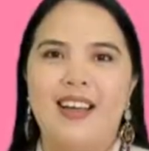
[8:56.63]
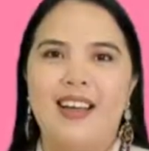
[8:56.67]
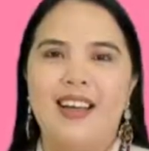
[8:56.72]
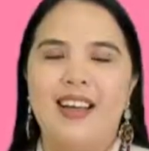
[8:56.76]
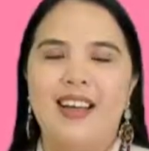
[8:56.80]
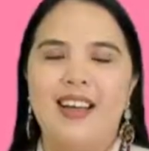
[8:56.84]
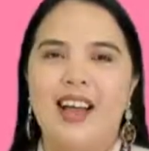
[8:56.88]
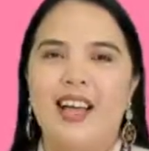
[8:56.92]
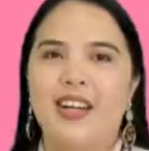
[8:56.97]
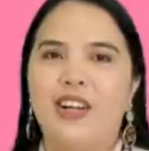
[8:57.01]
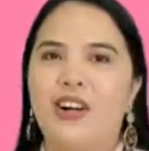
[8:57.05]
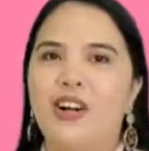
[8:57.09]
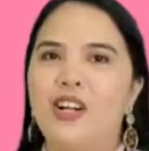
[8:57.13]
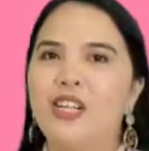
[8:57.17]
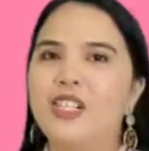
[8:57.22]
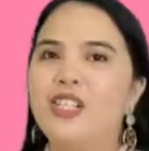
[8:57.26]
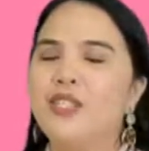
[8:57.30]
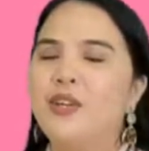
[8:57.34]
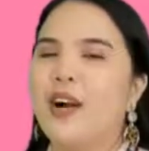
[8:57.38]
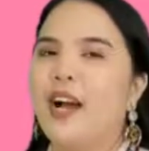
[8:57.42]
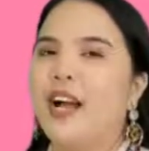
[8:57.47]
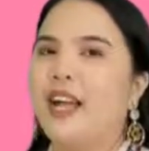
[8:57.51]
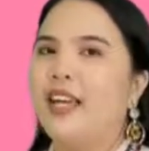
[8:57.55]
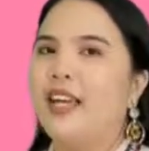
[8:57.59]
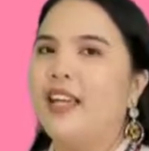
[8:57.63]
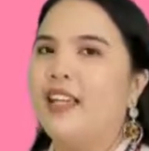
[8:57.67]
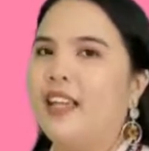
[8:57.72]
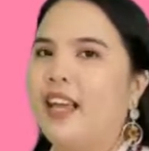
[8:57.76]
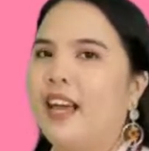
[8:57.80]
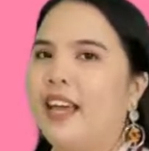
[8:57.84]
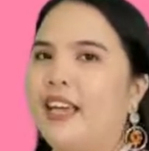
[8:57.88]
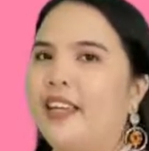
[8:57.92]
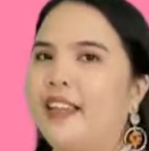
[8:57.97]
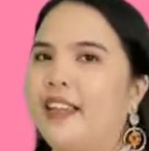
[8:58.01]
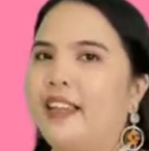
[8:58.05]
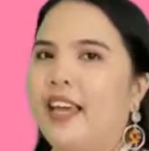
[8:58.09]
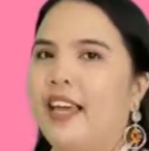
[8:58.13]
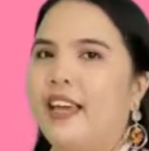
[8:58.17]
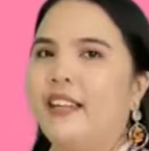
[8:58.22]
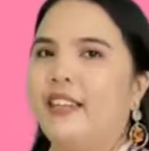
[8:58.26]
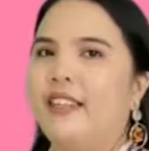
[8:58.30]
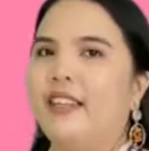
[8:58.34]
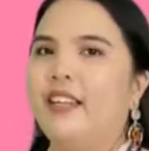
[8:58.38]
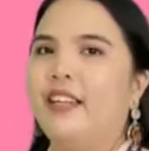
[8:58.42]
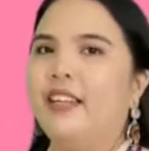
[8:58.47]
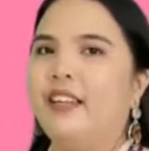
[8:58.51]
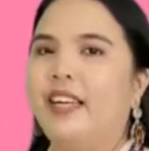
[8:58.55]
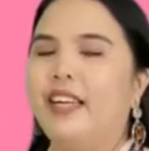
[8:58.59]
I also
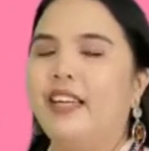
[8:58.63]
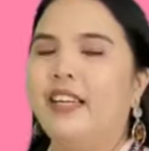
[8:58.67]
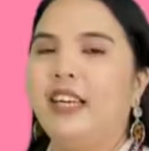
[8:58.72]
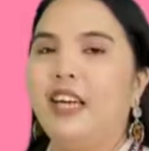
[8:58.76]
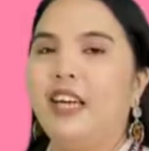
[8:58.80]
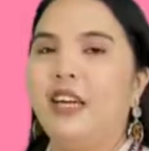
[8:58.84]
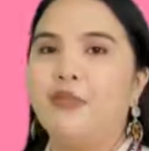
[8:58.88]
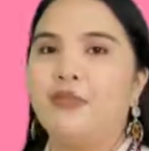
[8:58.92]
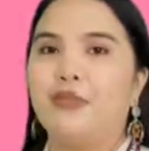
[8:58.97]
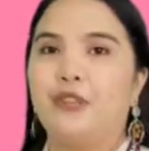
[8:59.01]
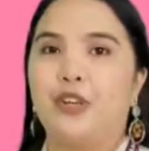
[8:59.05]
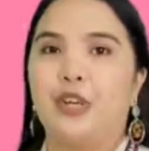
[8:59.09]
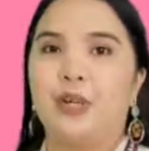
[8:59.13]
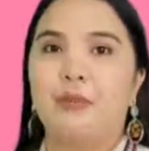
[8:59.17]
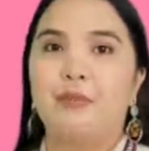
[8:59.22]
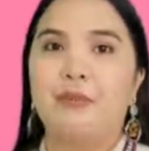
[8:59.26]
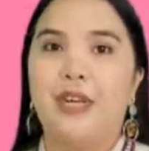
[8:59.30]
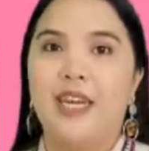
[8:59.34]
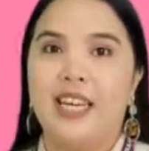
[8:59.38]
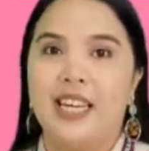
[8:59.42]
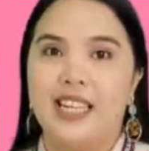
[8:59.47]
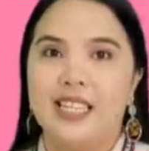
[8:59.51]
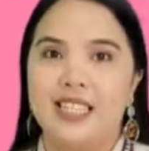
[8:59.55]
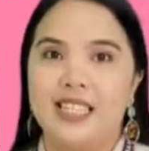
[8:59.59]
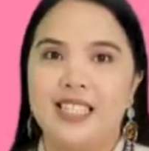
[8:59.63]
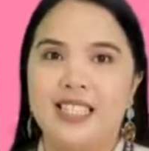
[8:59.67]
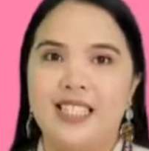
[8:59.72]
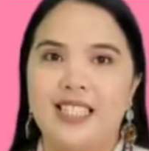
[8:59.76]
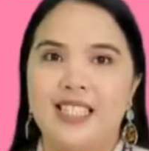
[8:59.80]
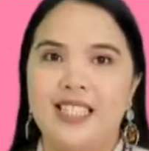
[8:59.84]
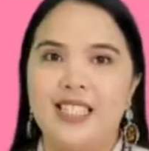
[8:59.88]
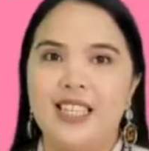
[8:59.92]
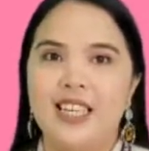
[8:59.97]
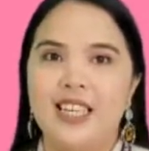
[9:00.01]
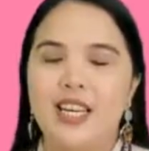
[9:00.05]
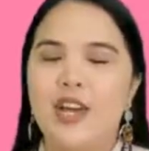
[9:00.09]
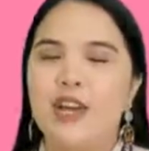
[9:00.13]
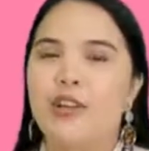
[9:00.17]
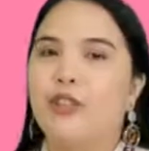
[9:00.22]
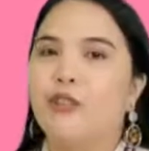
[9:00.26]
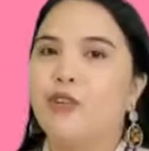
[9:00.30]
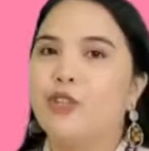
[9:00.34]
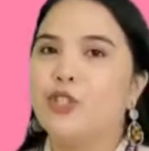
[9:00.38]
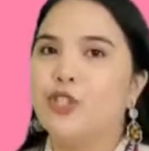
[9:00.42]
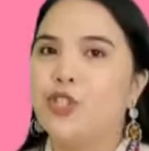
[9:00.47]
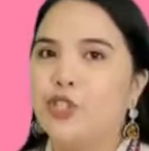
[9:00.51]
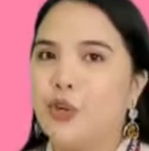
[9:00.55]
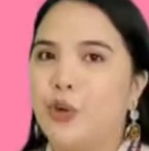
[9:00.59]
highlighted the linking verb is
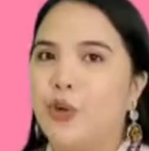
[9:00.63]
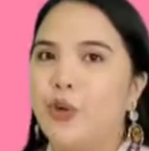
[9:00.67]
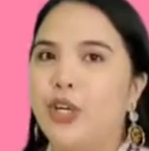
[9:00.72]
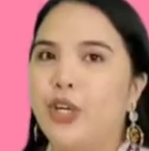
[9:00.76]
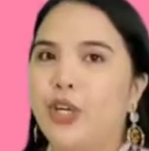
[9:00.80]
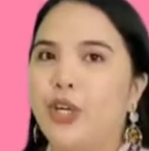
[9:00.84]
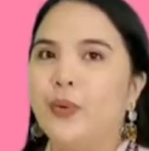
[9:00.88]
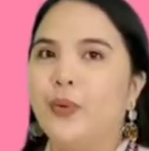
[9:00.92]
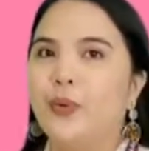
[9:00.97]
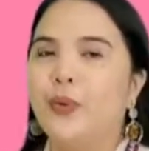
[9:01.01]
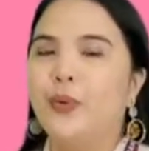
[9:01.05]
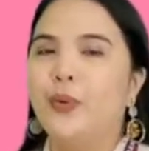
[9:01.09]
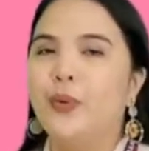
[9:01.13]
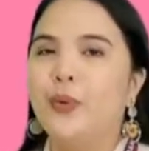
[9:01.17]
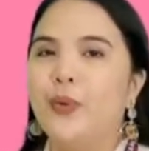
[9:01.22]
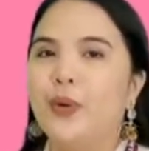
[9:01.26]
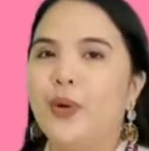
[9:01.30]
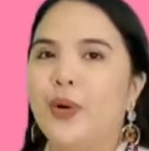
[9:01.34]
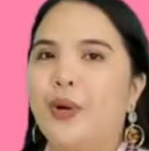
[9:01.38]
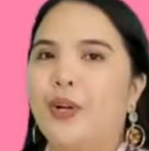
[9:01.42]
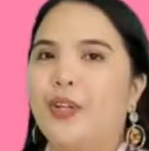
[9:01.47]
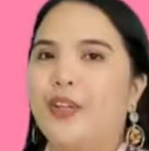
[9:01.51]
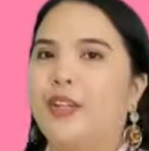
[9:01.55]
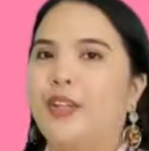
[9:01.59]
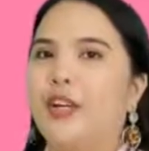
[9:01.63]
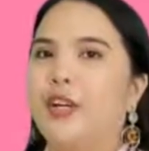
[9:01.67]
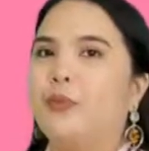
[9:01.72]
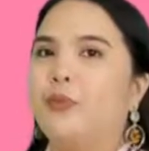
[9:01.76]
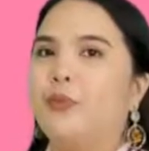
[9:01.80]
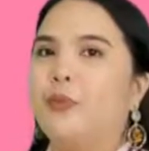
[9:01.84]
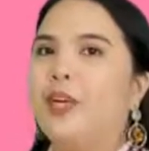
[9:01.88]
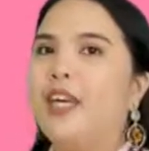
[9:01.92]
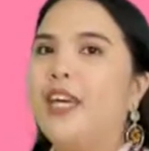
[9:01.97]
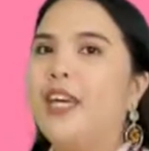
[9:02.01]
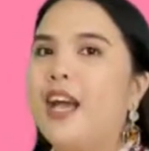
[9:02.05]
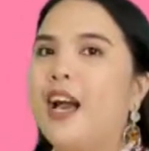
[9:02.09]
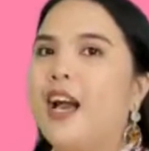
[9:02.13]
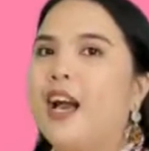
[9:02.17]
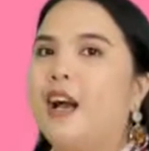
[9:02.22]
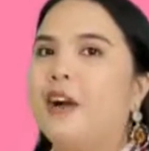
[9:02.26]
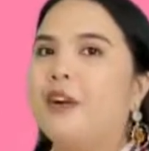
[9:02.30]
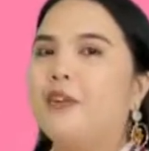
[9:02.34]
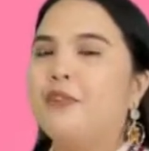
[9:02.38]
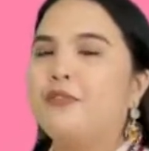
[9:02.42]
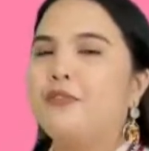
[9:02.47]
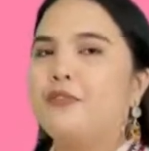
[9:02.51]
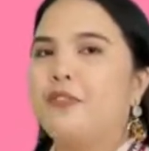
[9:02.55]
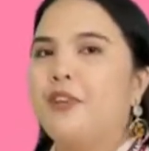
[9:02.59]
to show you that we
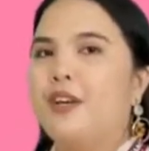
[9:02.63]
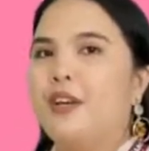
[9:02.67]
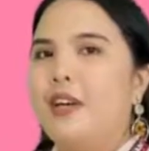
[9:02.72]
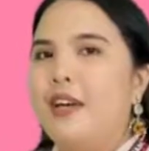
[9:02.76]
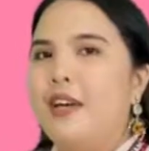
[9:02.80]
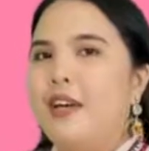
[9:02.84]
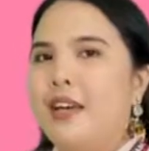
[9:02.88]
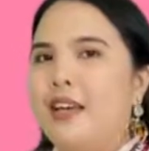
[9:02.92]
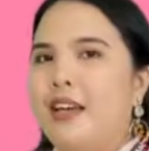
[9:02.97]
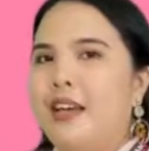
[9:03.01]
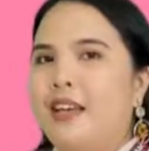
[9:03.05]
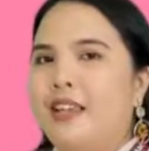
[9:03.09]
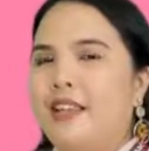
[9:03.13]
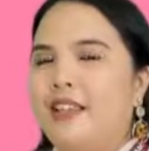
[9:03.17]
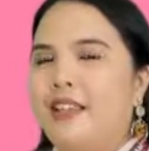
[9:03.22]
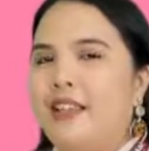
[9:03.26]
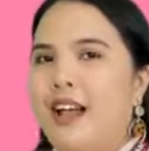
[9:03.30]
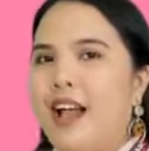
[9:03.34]
have the